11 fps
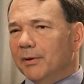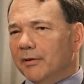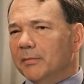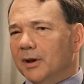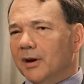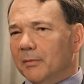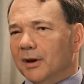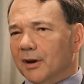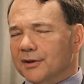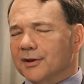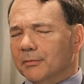have become
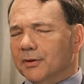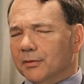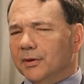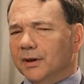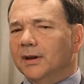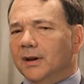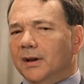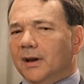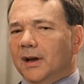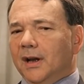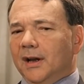accustomed to it,
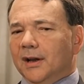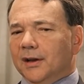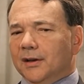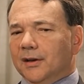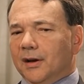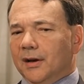and